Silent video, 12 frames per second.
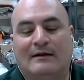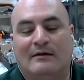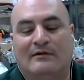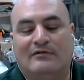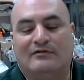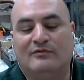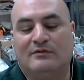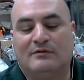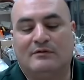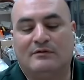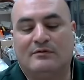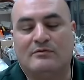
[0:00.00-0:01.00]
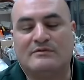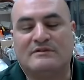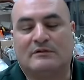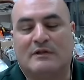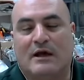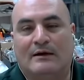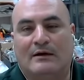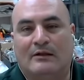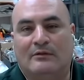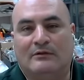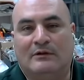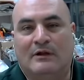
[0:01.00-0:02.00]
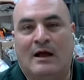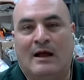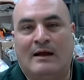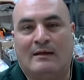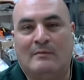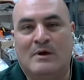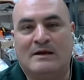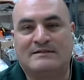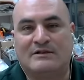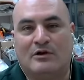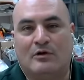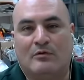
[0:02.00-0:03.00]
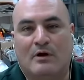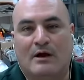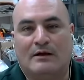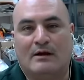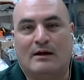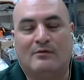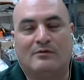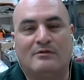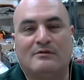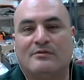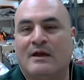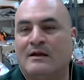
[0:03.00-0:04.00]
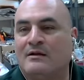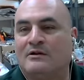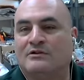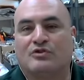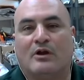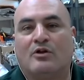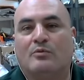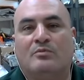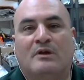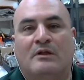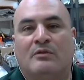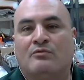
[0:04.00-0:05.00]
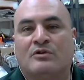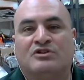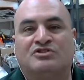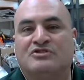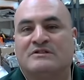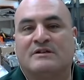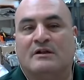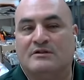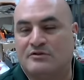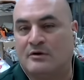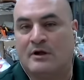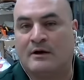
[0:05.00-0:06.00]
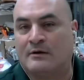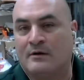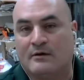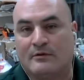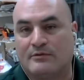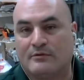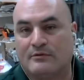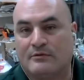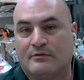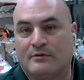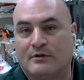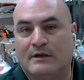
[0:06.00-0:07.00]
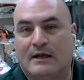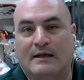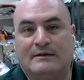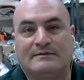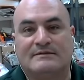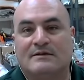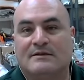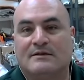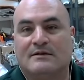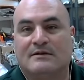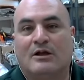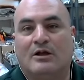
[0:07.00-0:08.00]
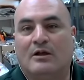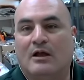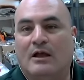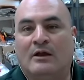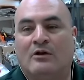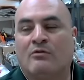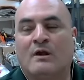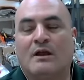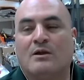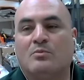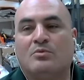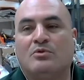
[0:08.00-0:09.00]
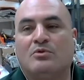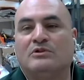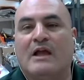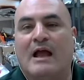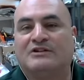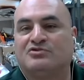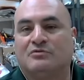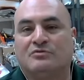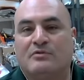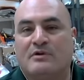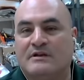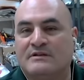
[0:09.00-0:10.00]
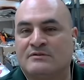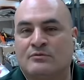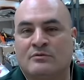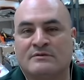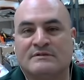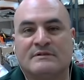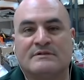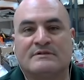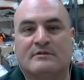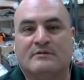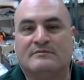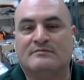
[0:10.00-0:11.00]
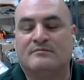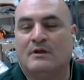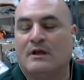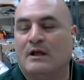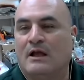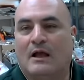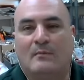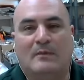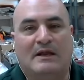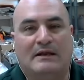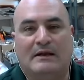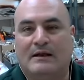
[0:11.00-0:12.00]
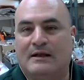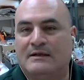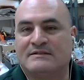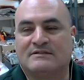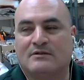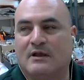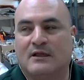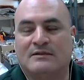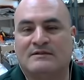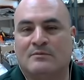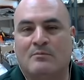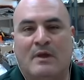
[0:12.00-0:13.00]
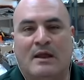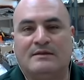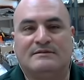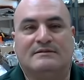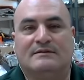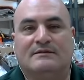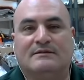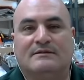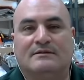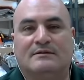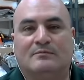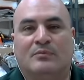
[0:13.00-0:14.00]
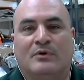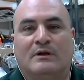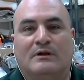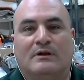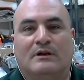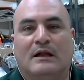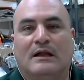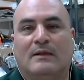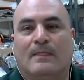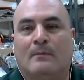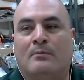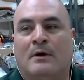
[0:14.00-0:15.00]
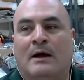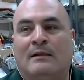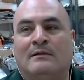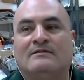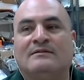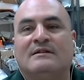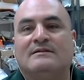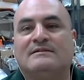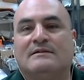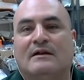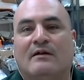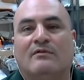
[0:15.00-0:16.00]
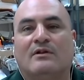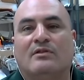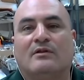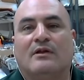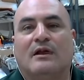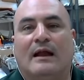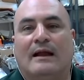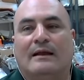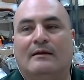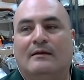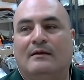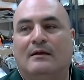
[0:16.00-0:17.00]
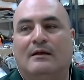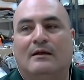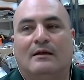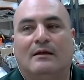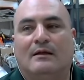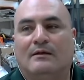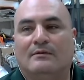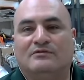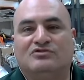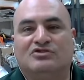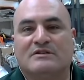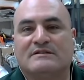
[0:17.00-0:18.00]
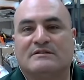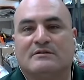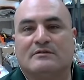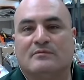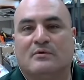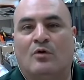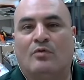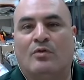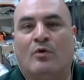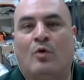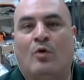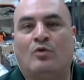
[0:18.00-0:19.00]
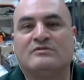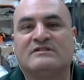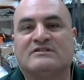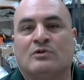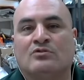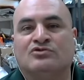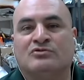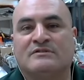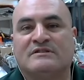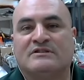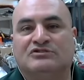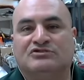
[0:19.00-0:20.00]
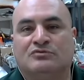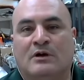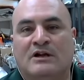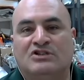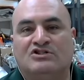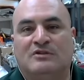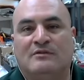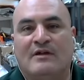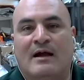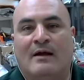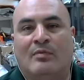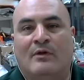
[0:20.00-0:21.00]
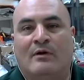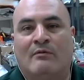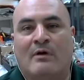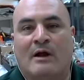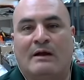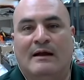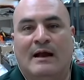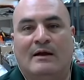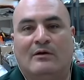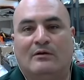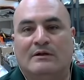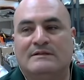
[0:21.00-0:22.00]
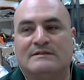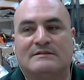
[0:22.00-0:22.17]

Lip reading: of there's a lot on the line in Mexico right now. That country could be the richest country on earth. It has incredible natural resources. I mean, it's amazing, but the politics and everything, and just the whole social situation down there right now, eh,